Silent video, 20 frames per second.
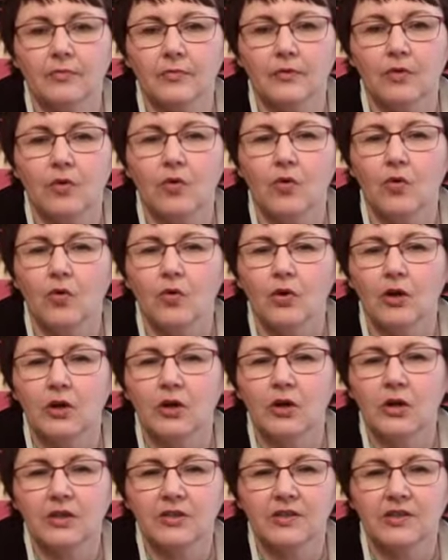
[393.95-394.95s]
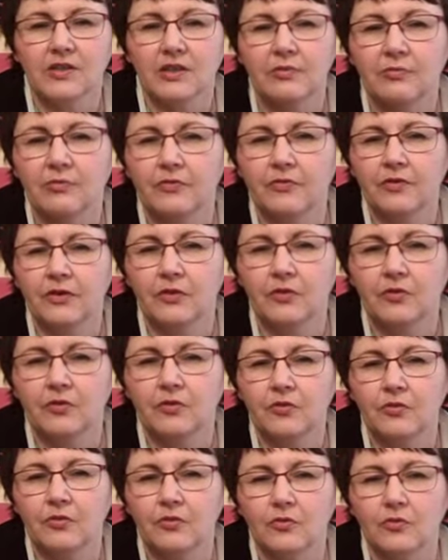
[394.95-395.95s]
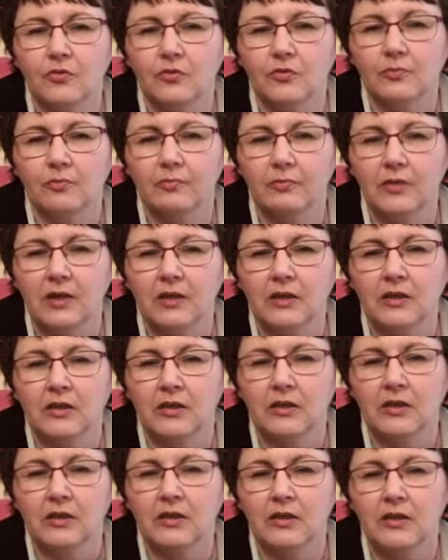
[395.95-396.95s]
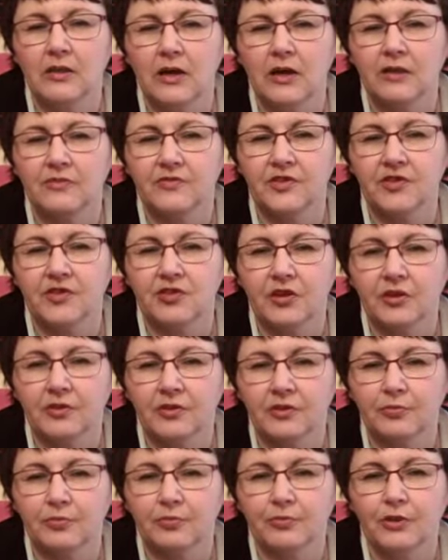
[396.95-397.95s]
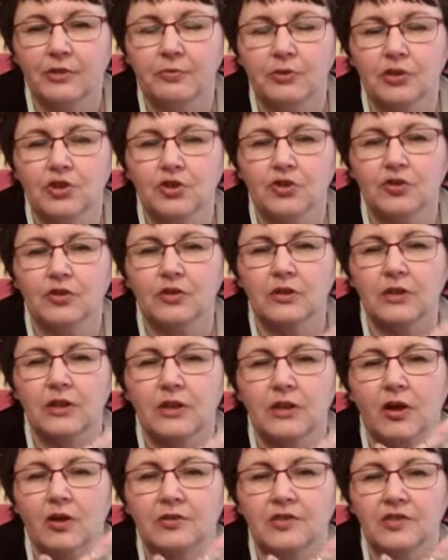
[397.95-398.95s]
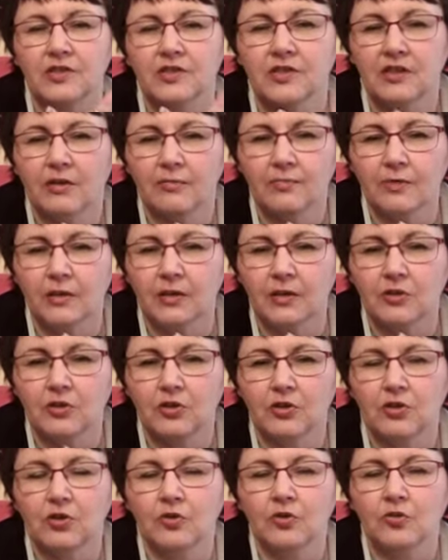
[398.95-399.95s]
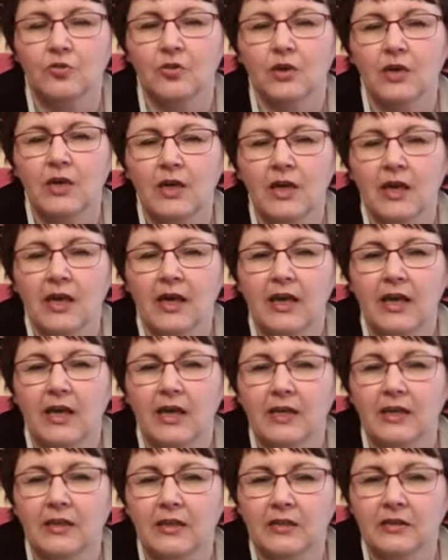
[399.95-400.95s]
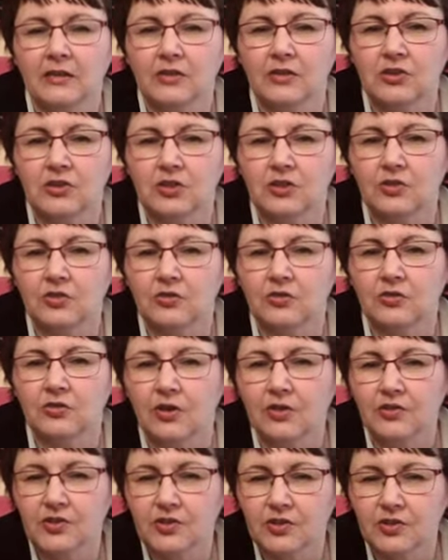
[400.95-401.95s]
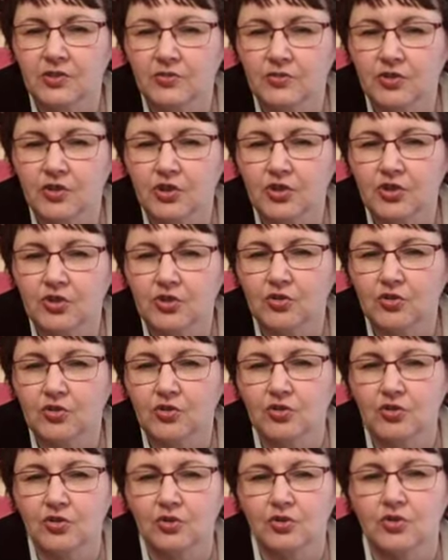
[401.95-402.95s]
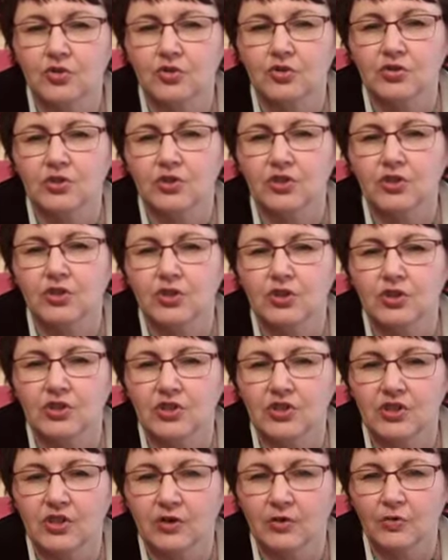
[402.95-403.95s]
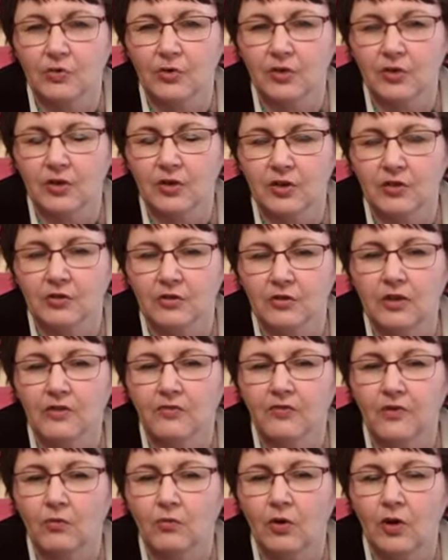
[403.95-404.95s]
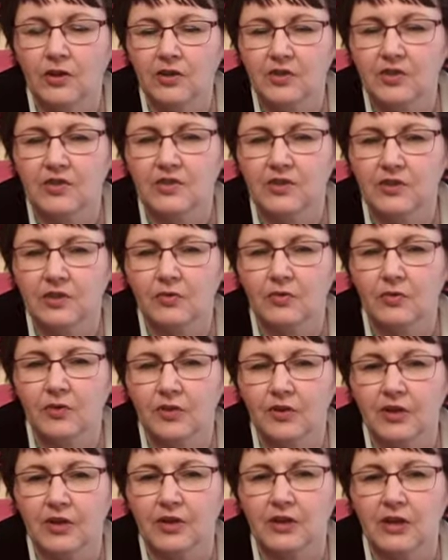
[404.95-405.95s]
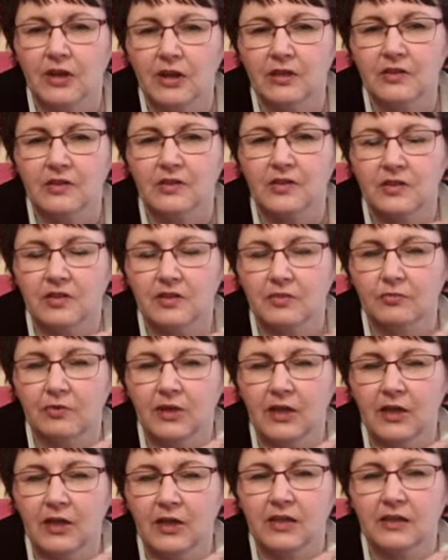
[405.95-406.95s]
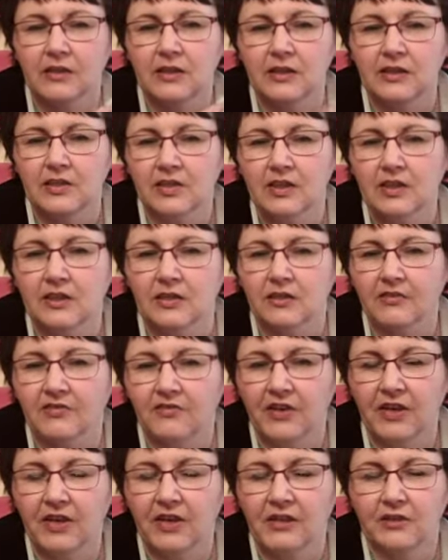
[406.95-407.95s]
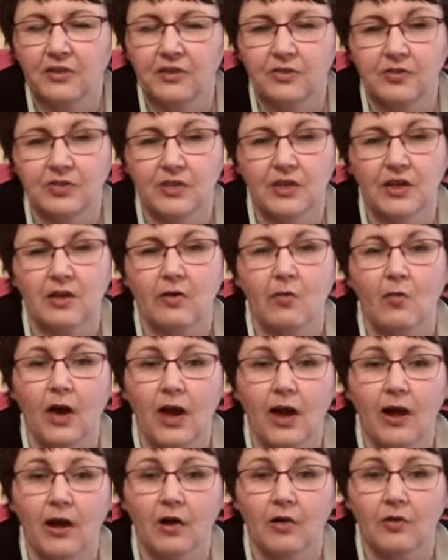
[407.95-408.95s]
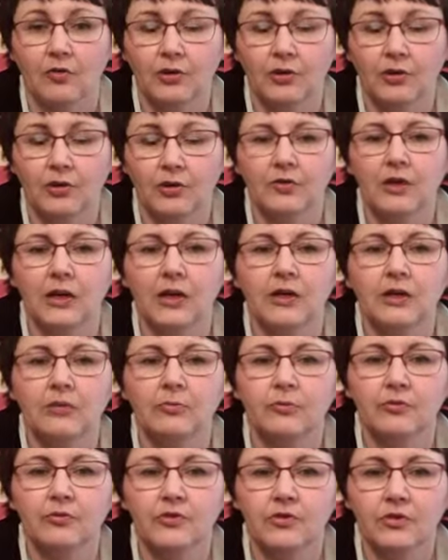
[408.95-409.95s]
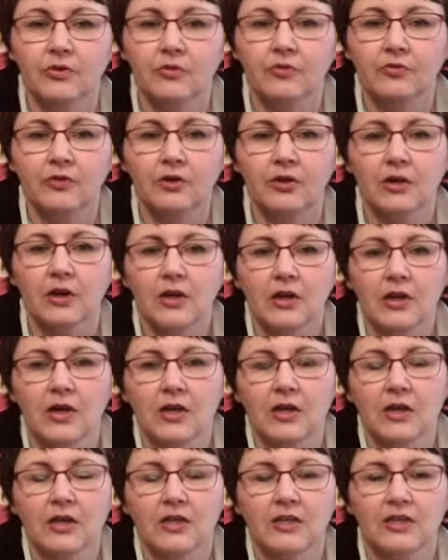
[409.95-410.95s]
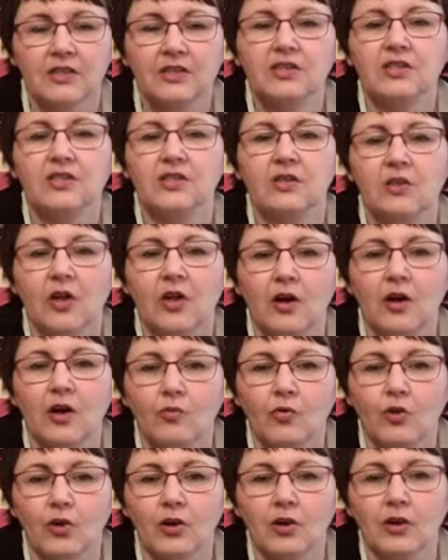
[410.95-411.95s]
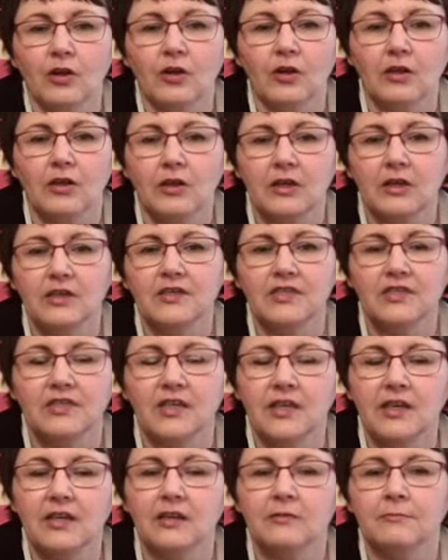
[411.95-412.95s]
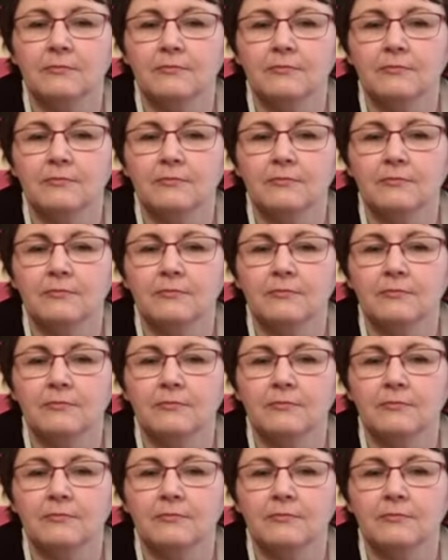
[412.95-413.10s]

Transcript: Or some of you may have started prematurely on something new, and you're not so sure should you stick with it. If you want to stick with it and the reality has hit the fan and you're saying, wow, you know, the honeymoon's over, this is a lot of work. It's saying,